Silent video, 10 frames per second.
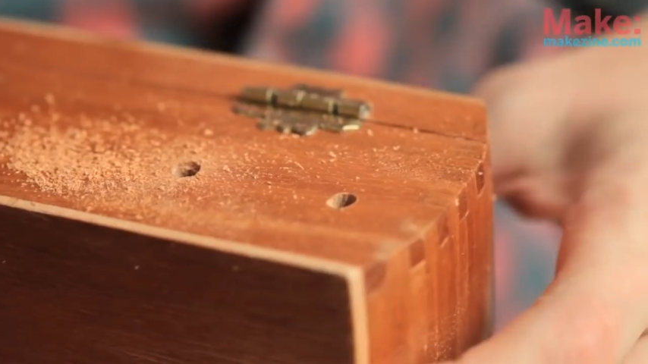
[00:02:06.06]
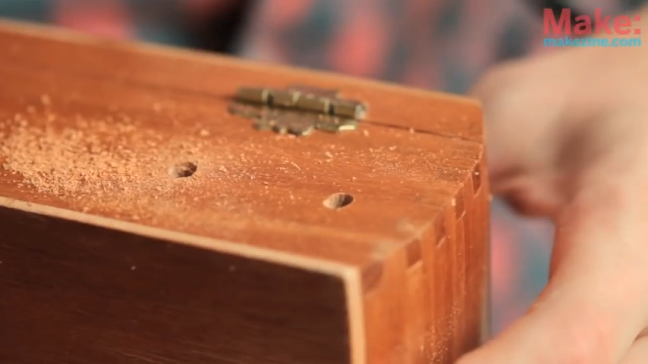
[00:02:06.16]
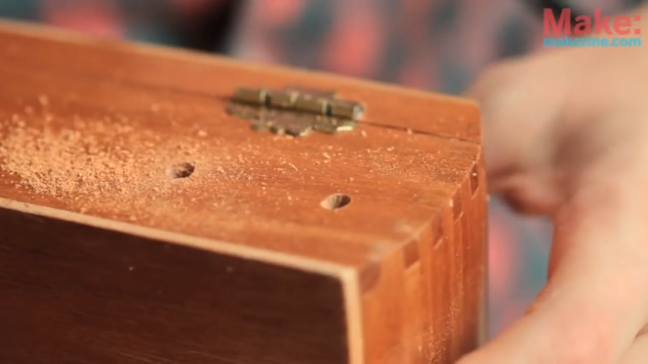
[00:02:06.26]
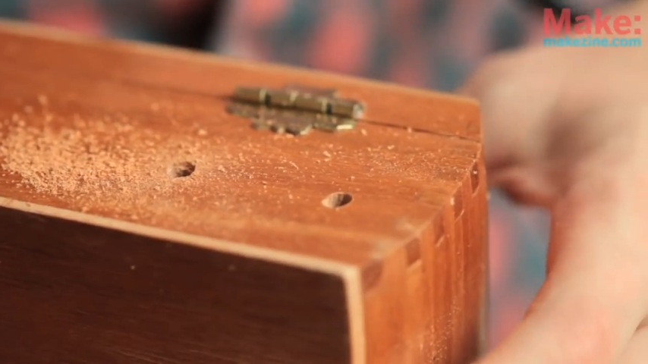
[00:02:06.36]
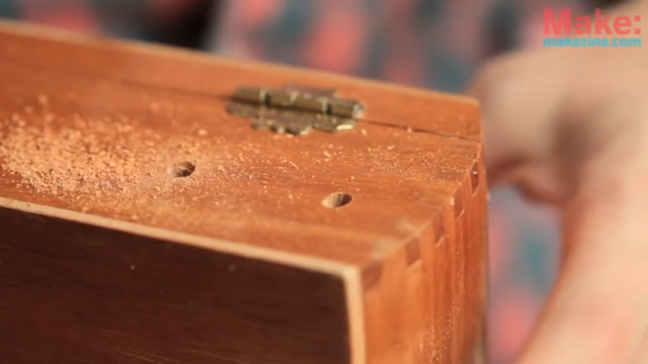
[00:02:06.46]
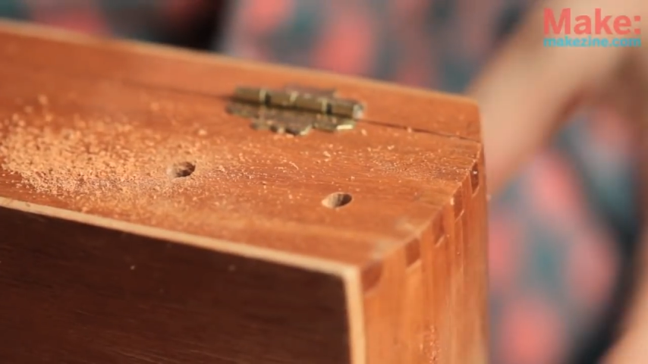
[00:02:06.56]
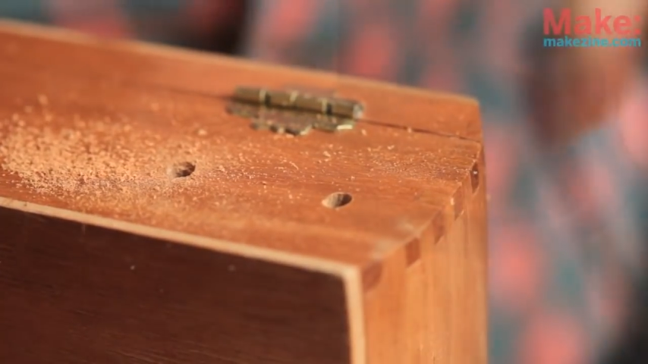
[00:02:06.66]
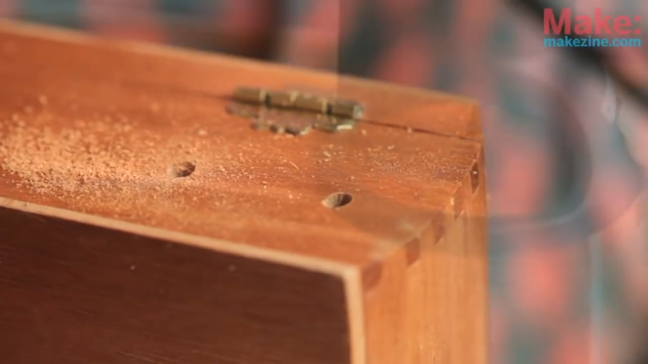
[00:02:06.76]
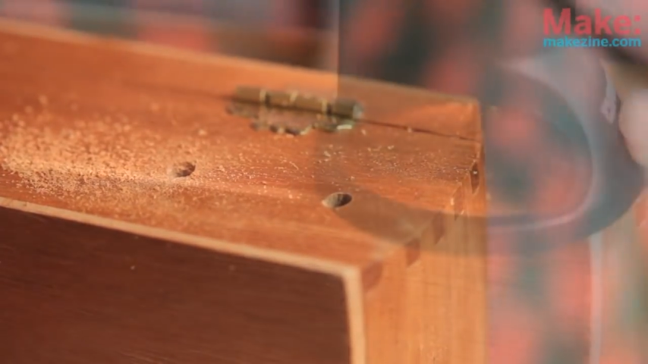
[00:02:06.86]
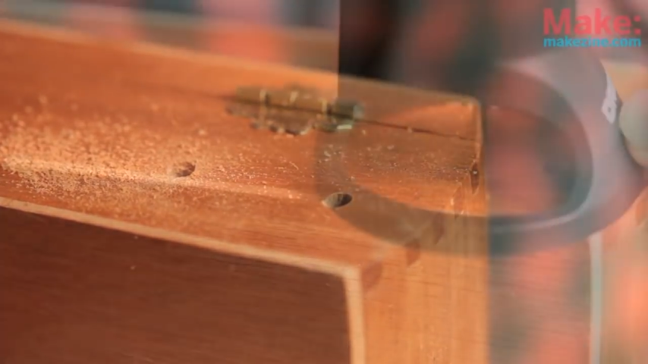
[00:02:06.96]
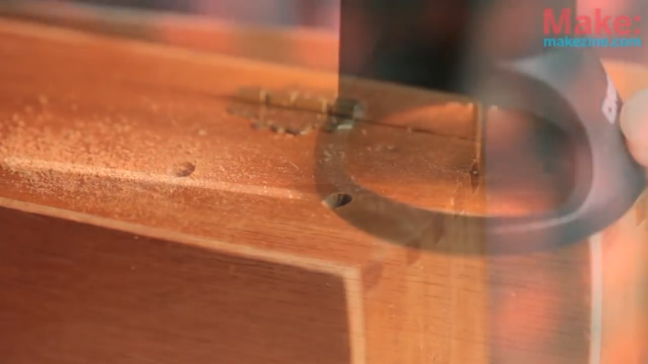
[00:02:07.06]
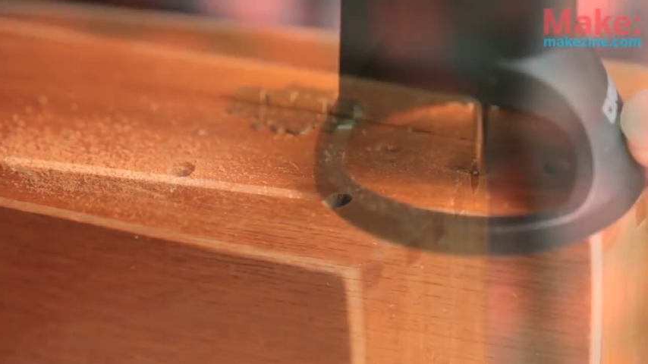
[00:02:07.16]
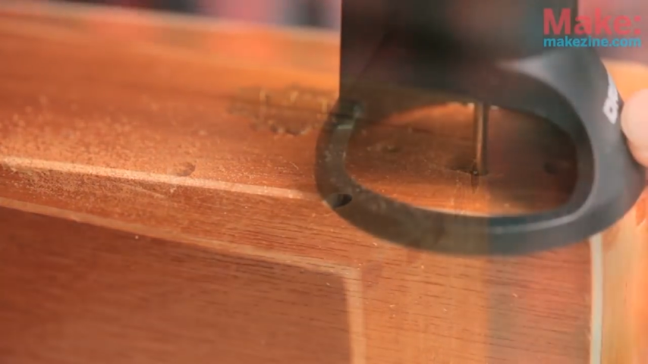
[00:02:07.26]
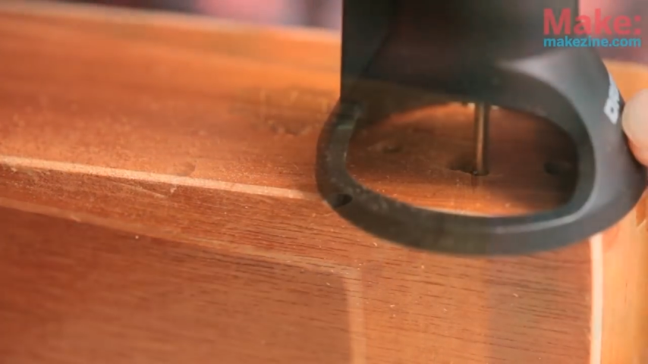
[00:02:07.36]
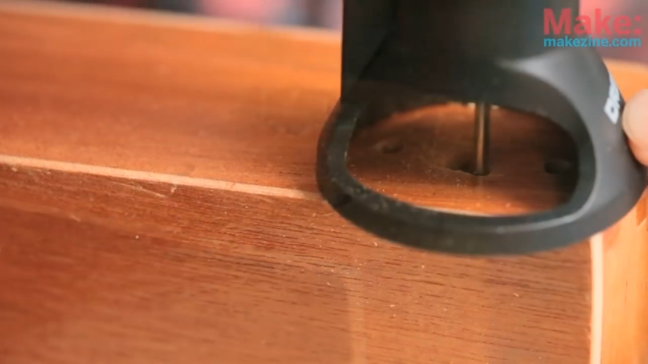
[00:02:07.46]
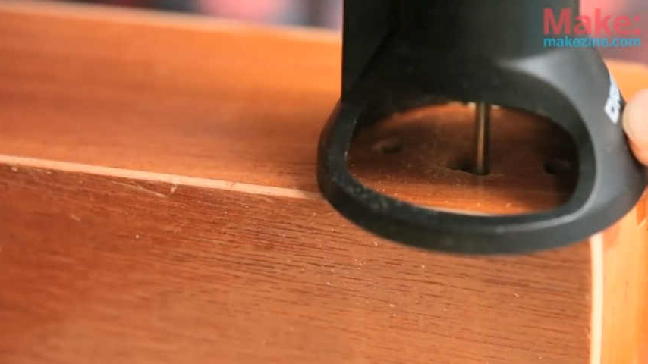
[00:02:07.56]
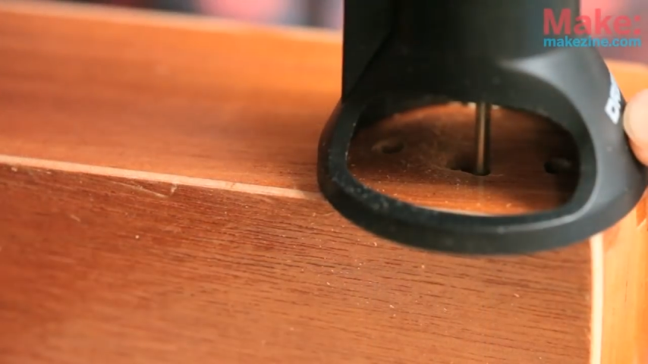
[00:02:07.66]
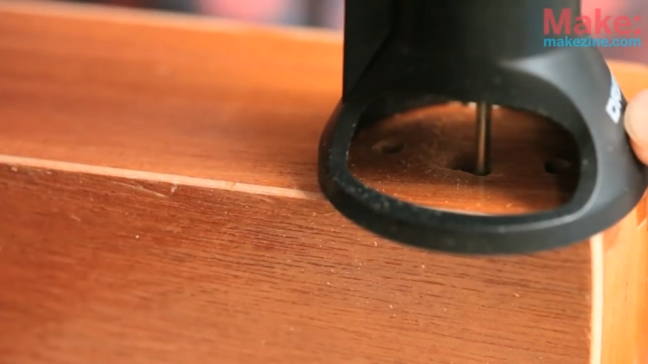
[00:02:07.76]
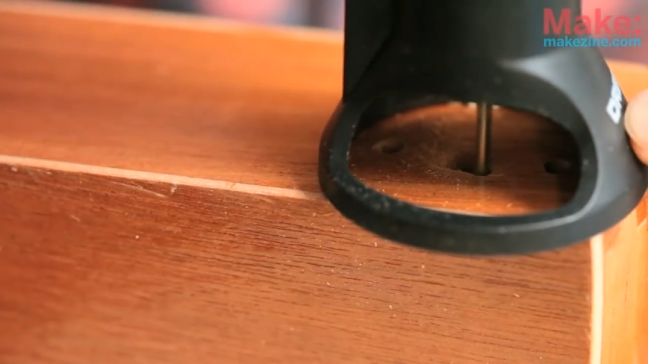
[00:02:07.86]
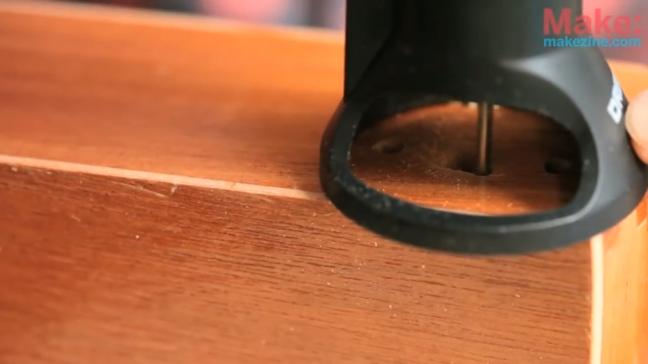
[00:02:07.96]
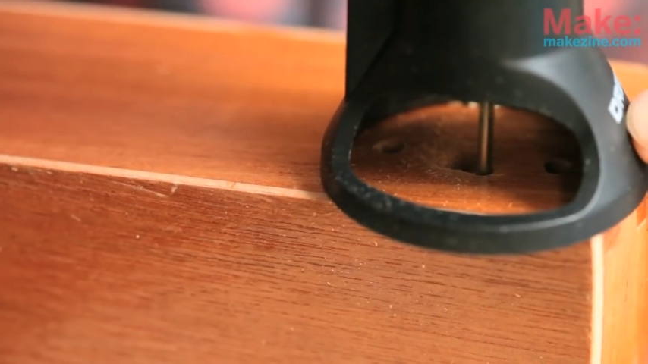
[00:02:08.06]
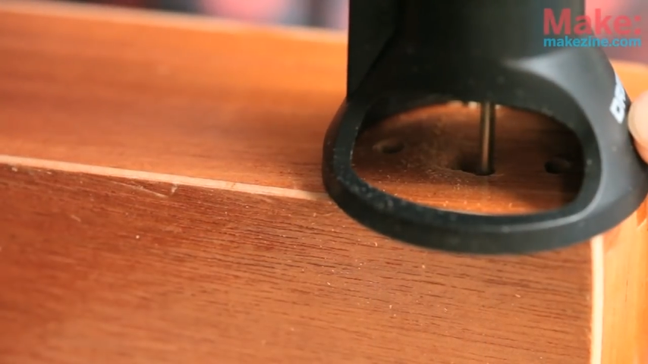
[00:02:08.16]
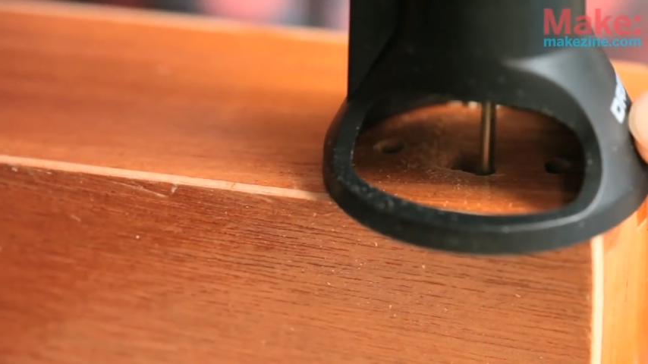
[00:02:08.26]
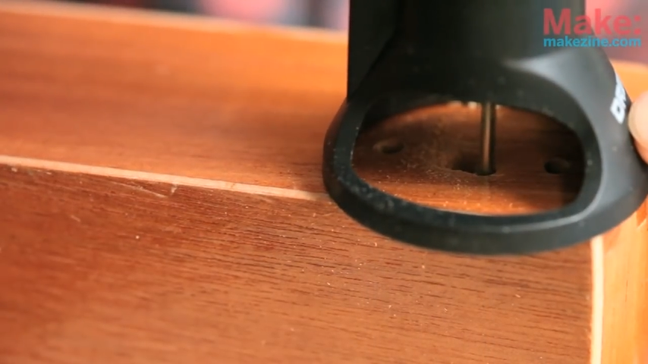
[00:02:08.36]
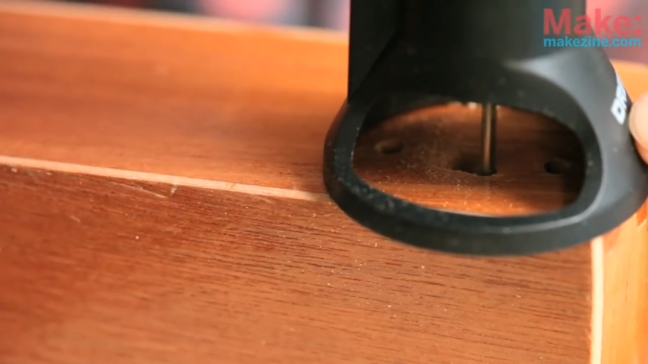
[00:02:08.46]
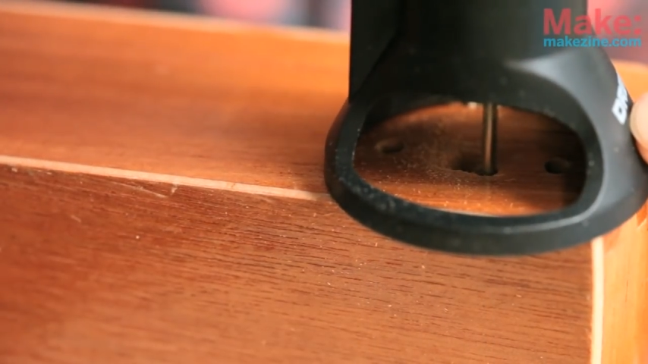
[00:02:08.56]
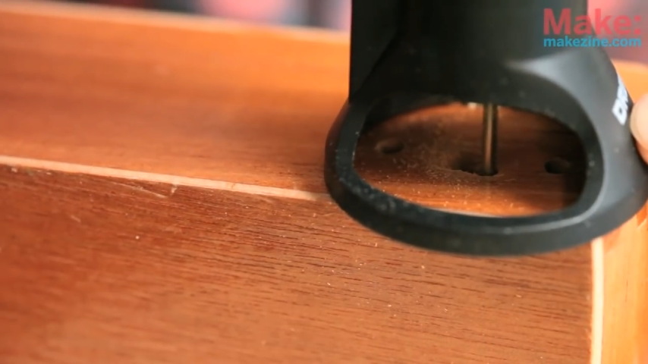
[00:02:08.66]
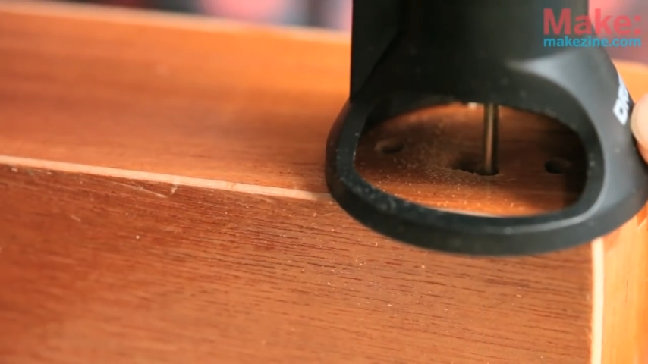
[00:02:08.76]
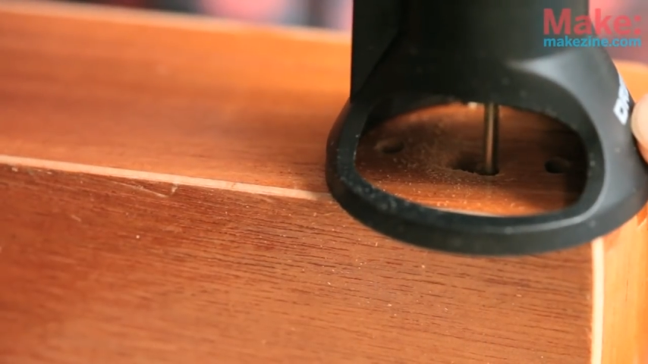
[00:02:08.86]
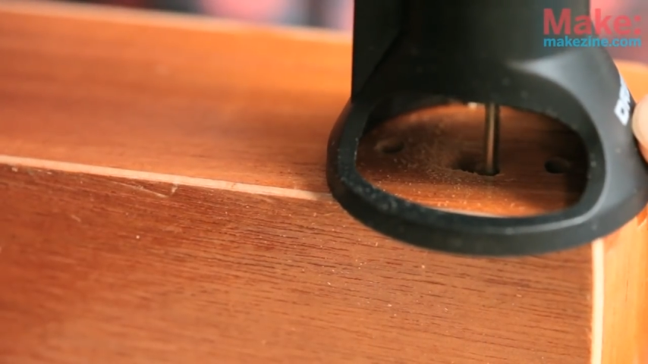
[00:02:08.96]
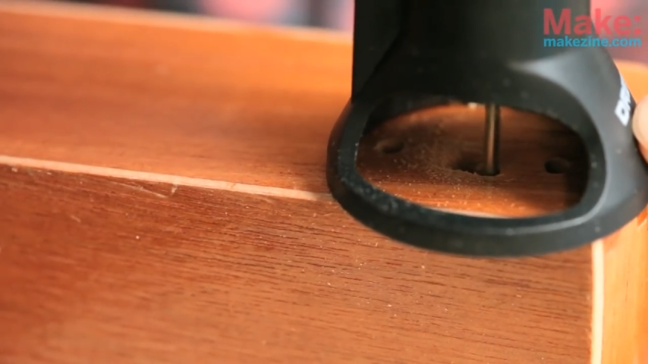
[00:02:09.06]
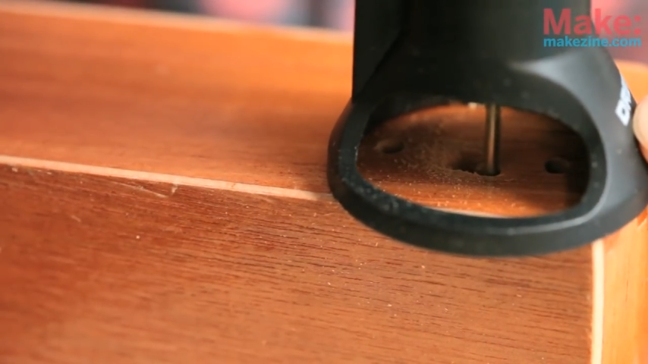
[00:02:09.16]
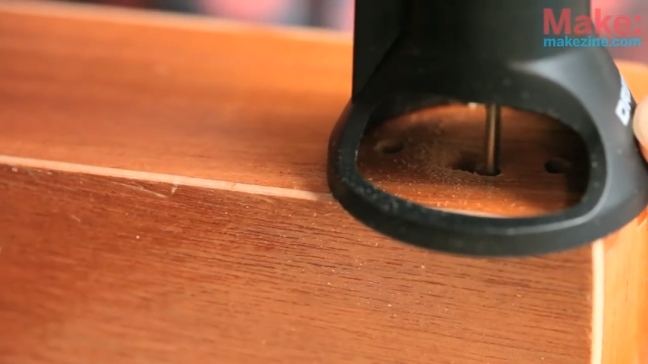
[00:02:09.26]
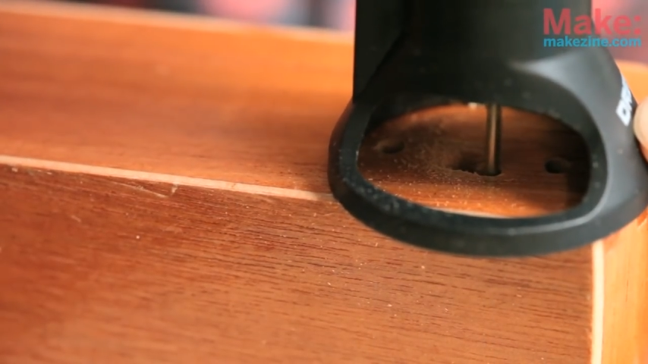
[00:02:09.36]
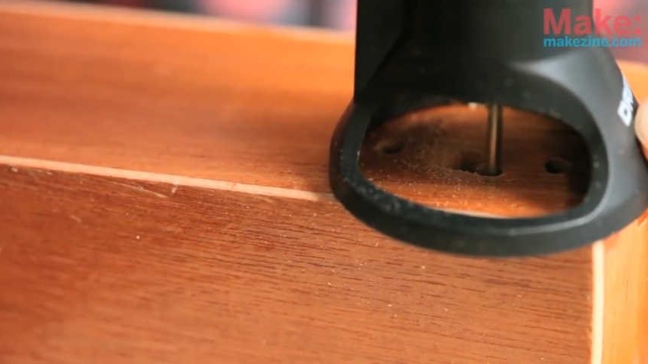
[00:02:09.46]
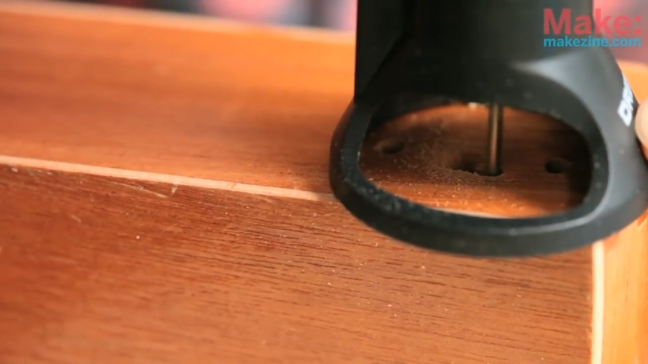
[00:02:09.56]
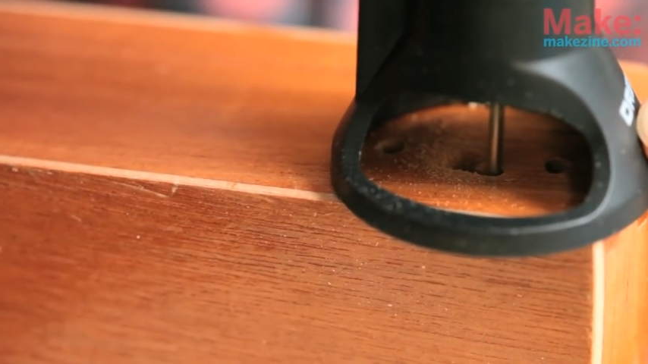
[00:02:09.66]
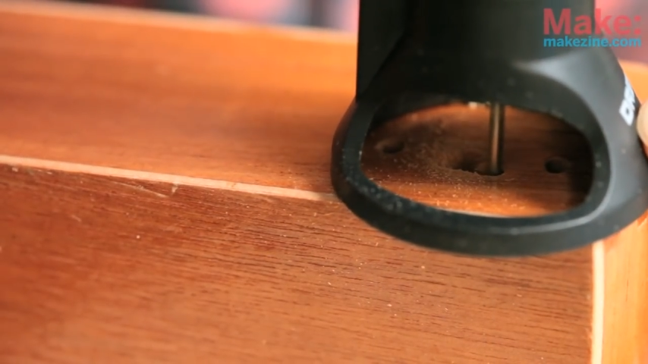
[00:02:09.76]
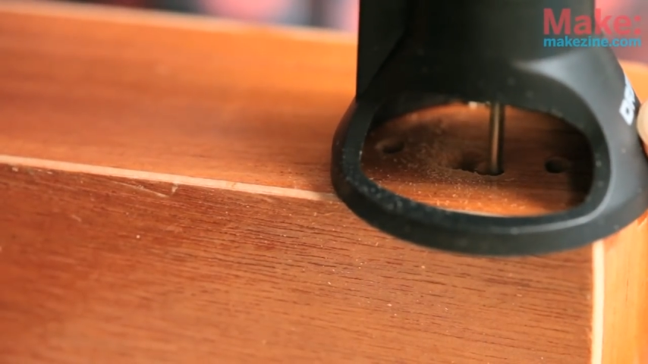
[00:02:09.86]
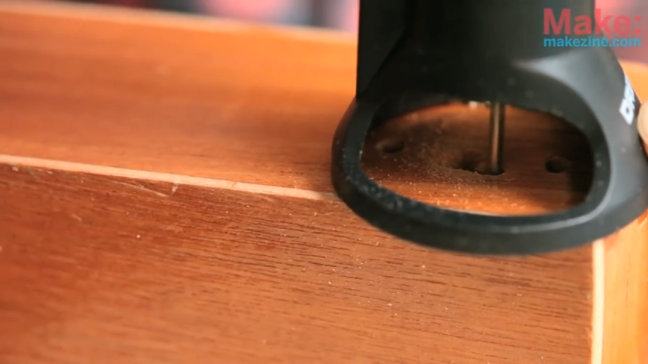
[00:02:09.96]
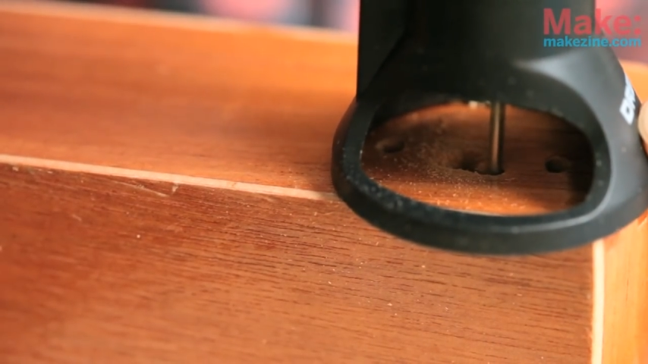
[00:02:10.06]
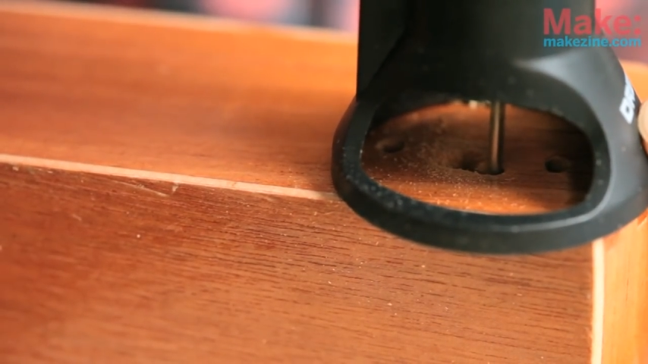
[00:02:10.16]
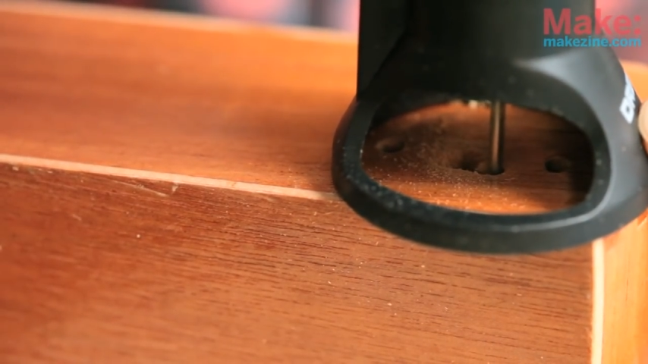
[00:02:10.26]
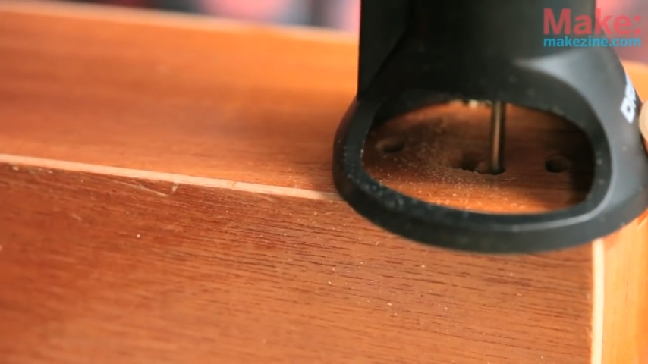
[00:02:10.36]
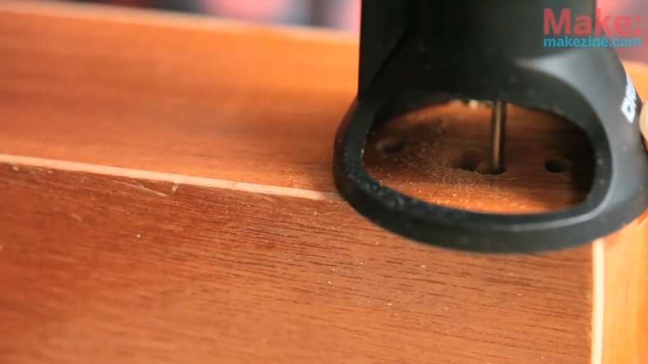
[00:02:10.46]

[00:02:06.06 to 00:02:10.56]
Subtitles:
Nobody's mouth can be seen.